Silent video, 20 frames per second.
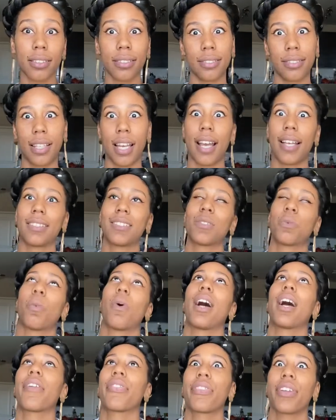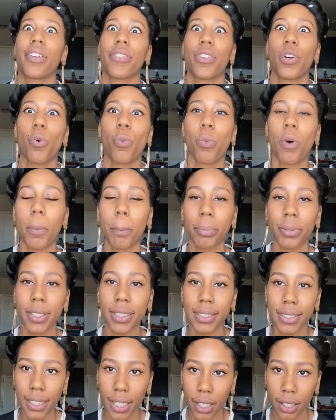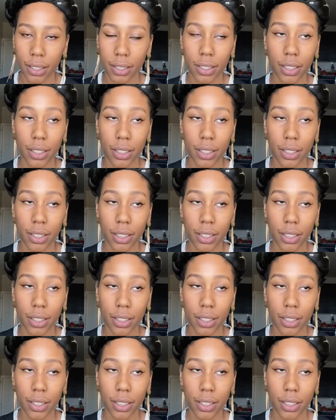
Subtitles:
That's why they're the 1%.